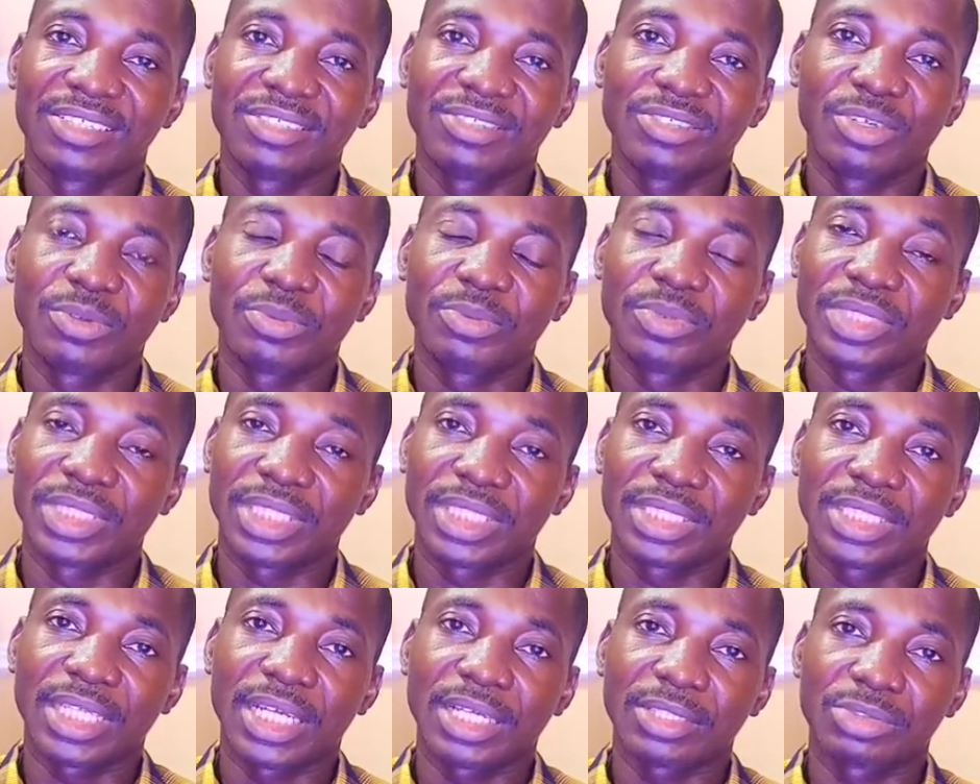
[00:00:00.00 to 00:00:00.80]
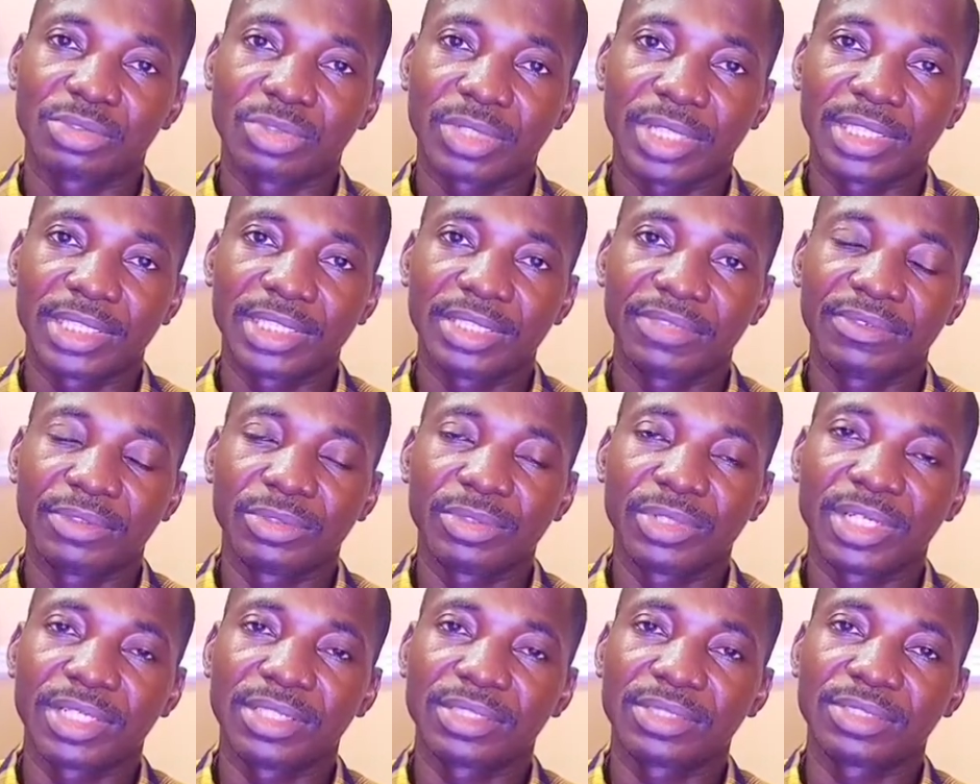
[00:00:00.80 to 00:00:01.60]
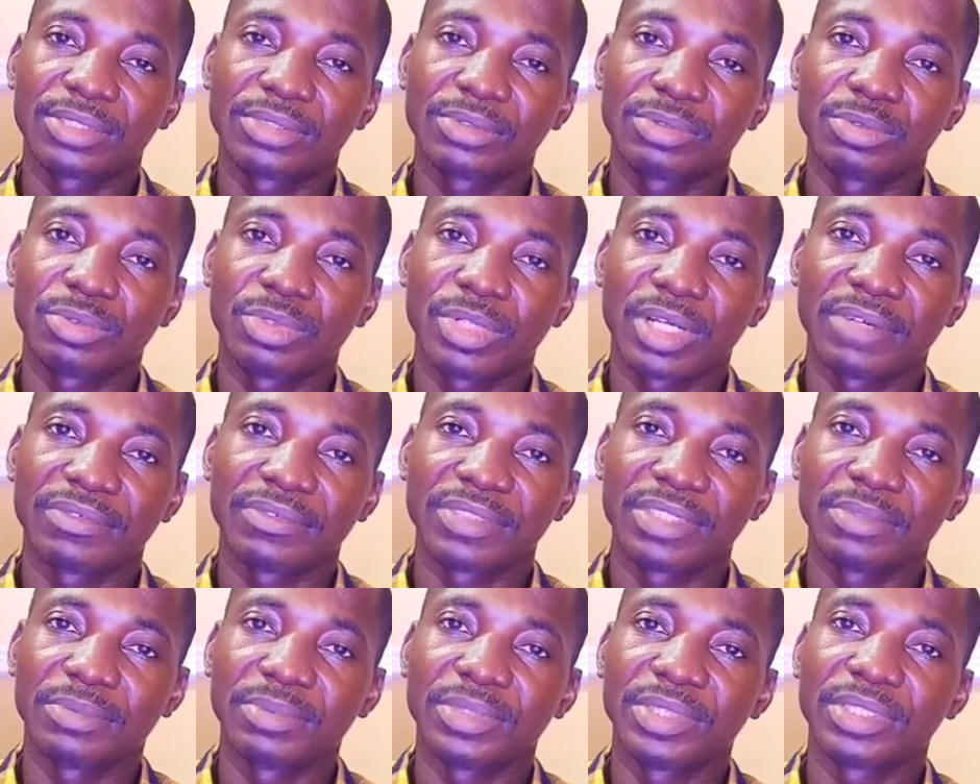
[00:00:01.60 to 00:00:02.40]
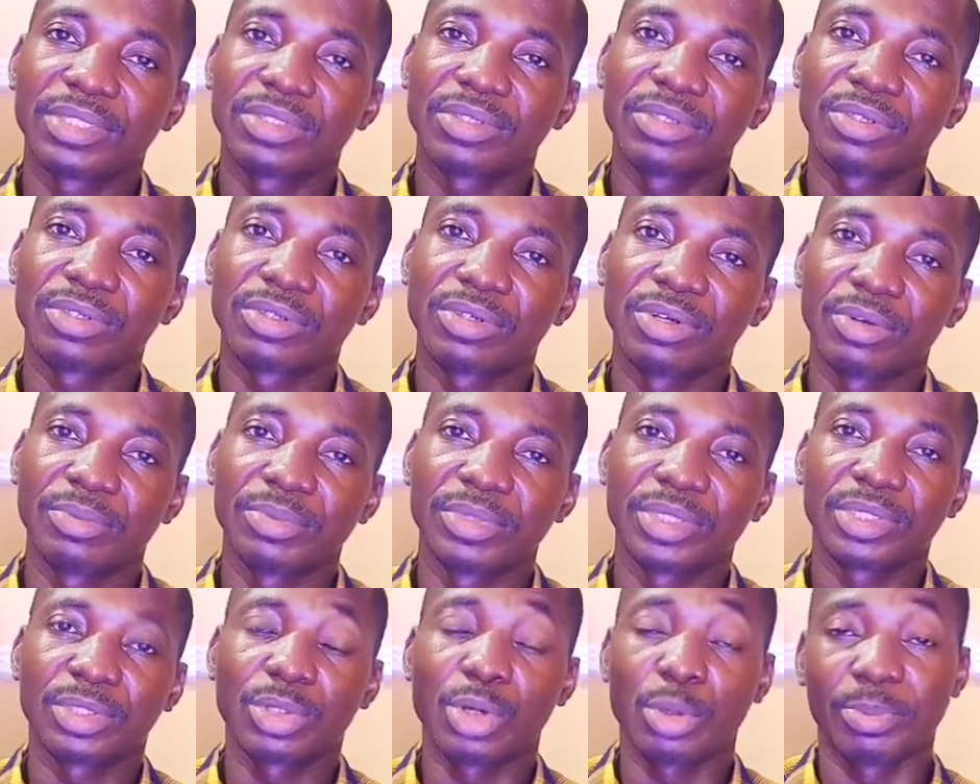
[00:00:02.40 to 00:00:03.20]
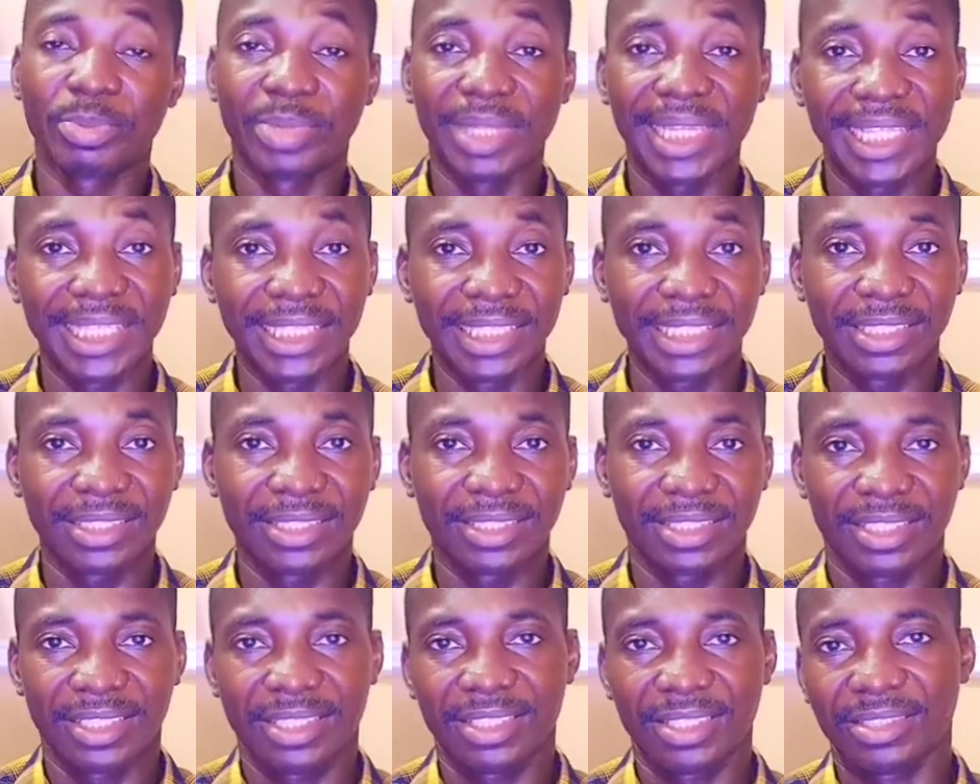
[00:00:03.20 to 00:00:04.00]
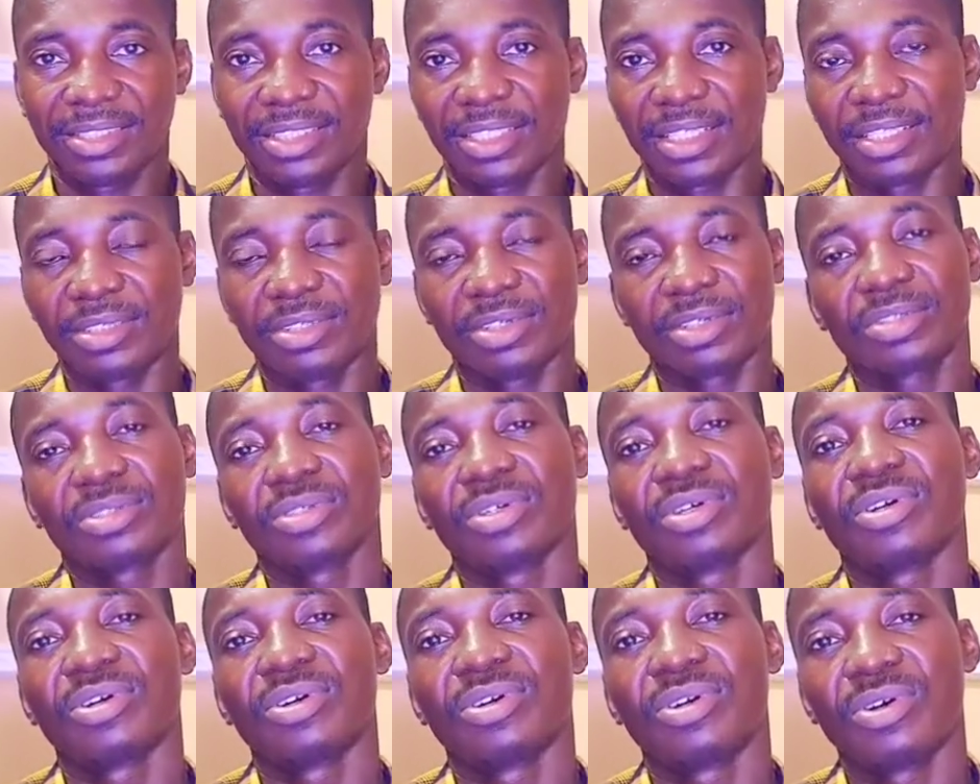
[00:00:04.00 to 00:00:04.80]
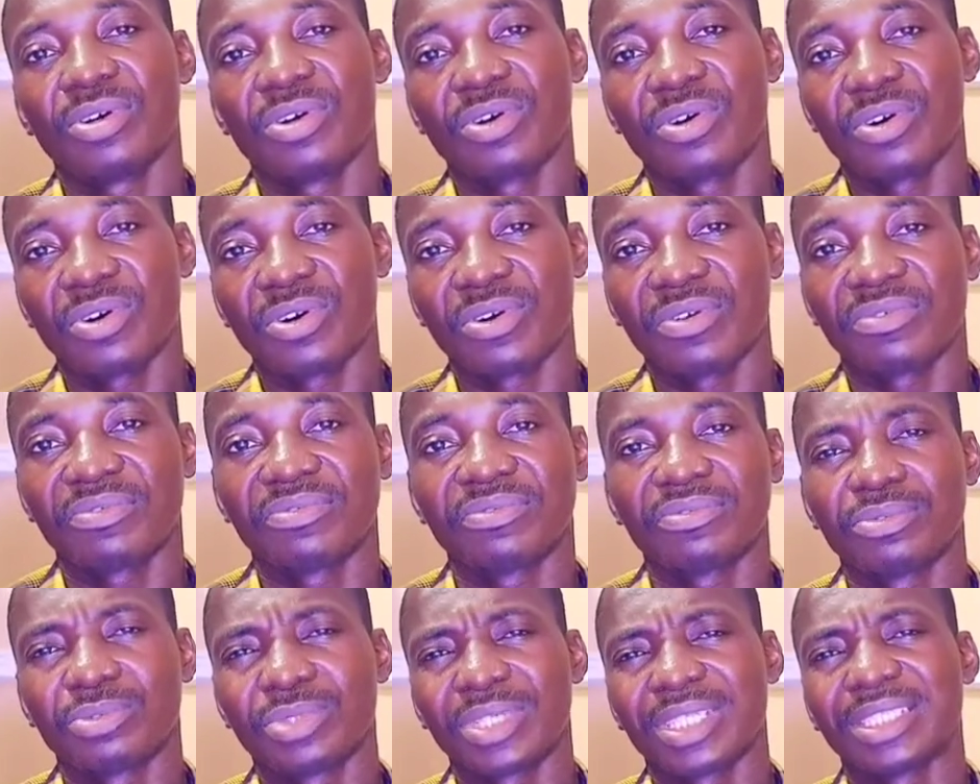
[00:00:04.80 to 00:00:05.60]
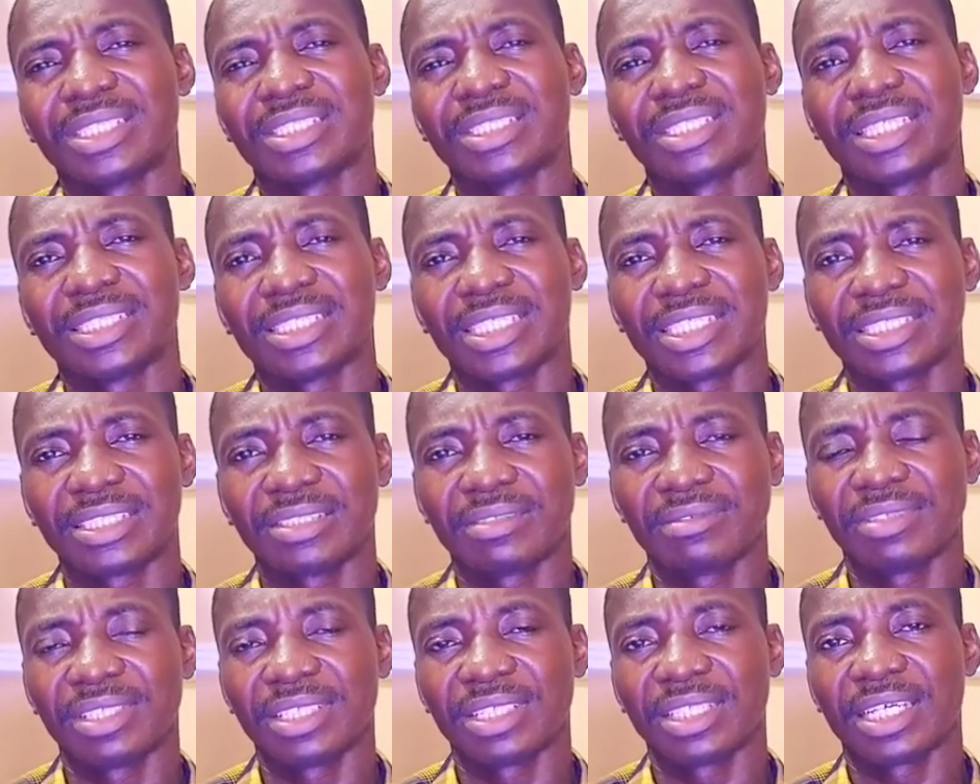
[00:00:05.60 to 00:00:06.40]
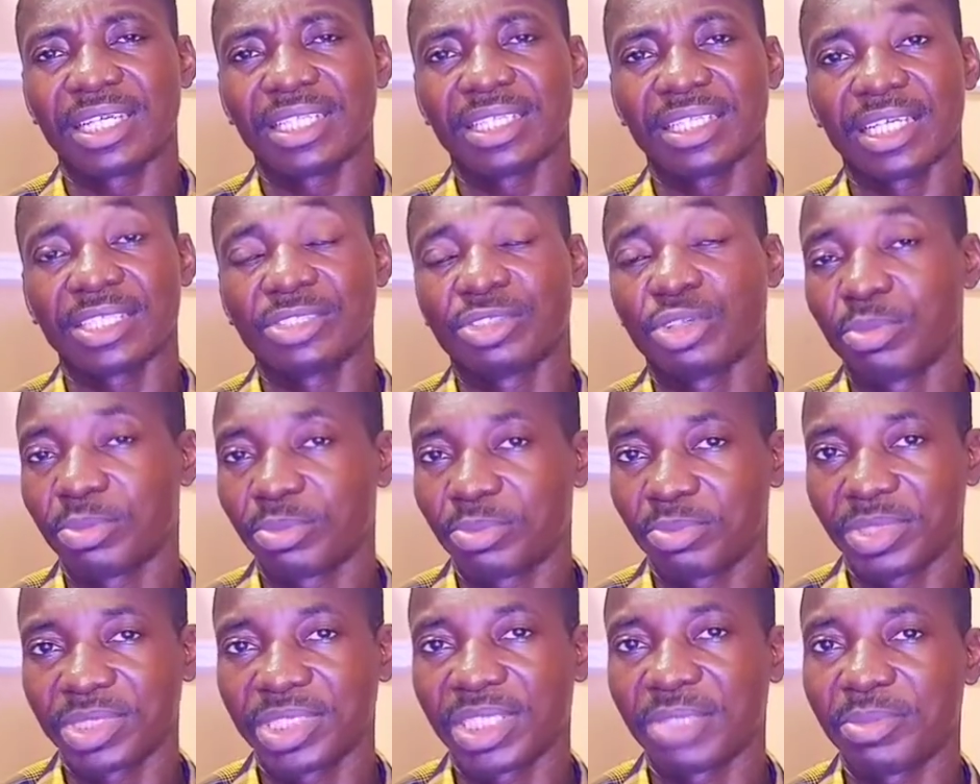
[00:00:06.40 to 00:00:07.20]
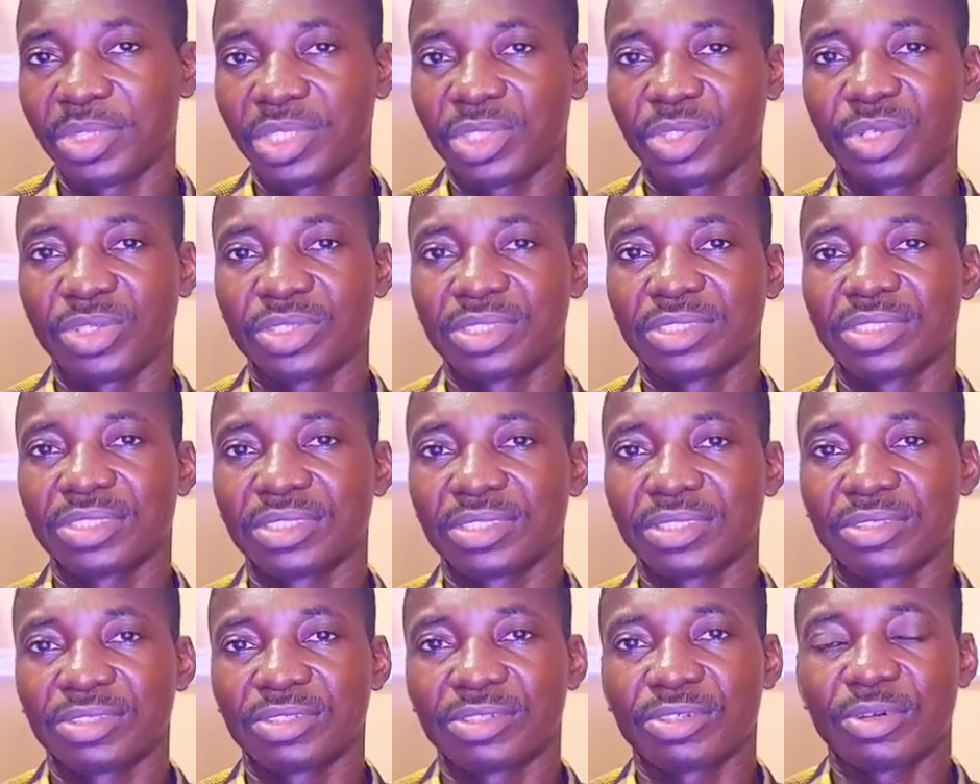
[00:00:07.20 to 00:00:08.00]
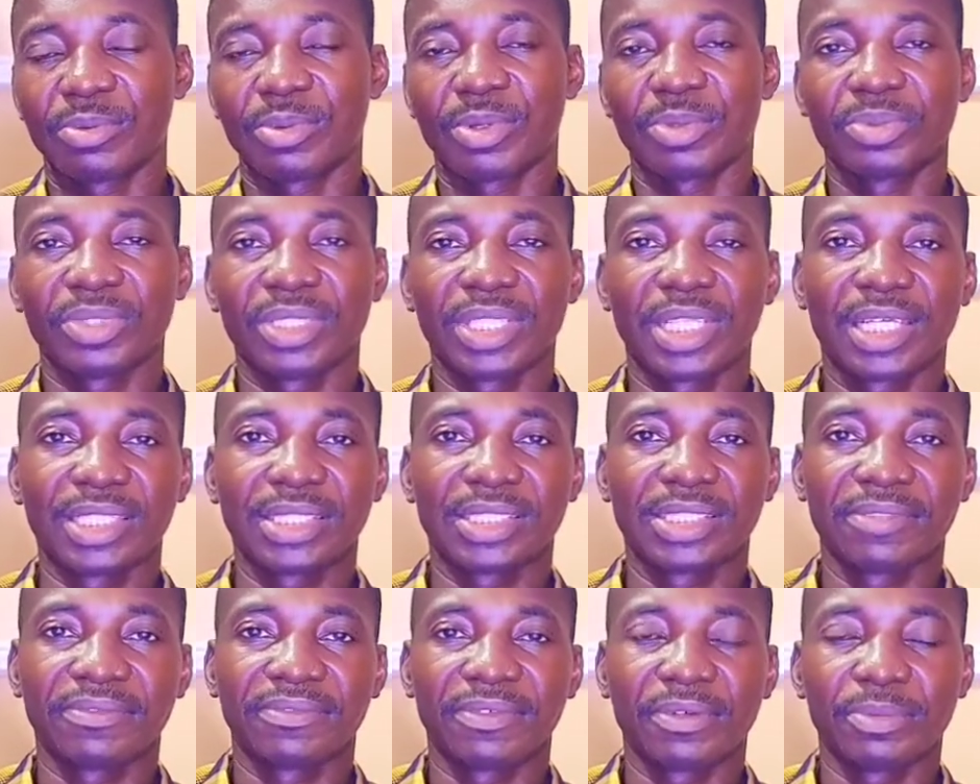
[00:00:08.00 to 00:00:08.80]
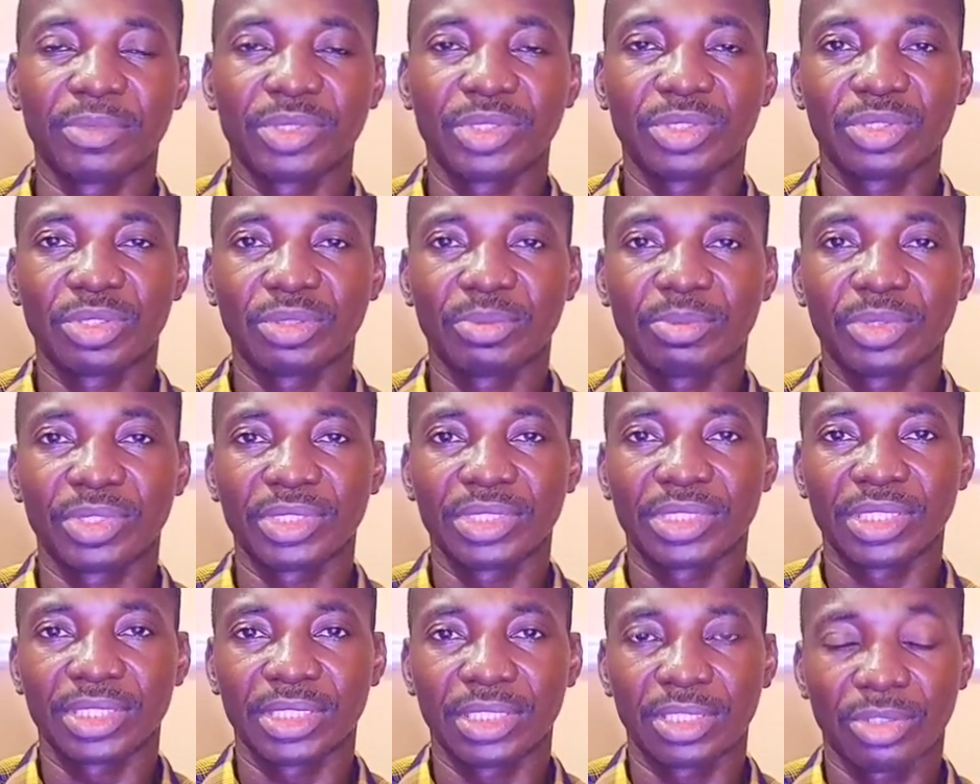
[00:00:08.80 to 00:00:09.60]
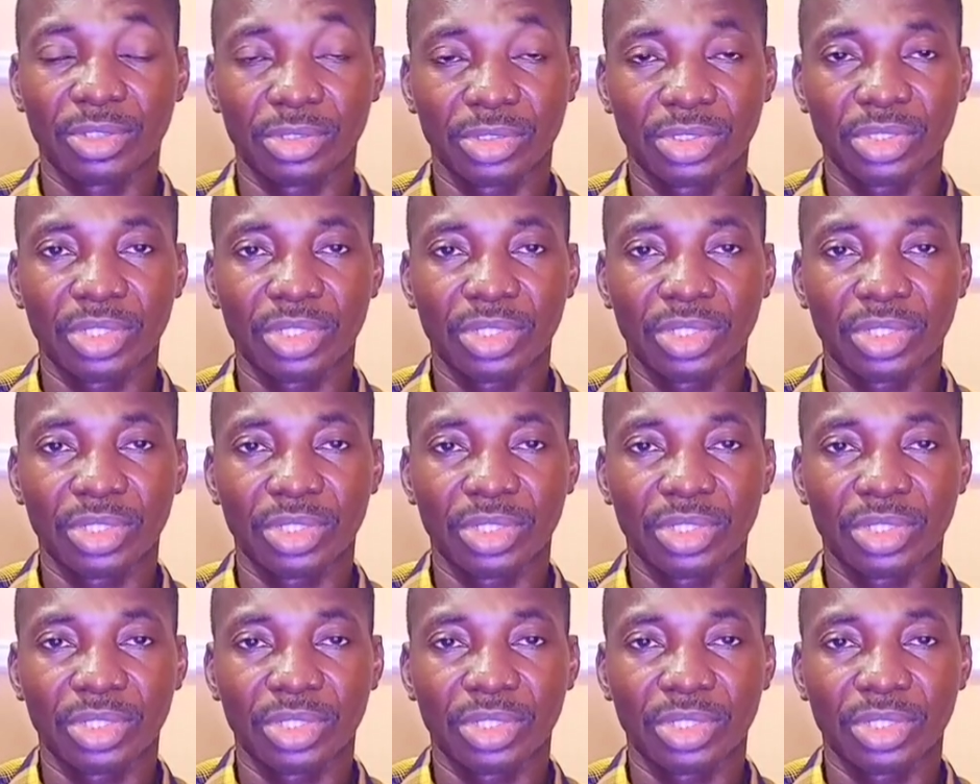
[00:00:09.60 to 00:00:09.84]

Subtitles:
Some patients, actually individuals who have TB, come in complaining to their doctor of sweating excessively at night. Some patients may not come up with that information, but the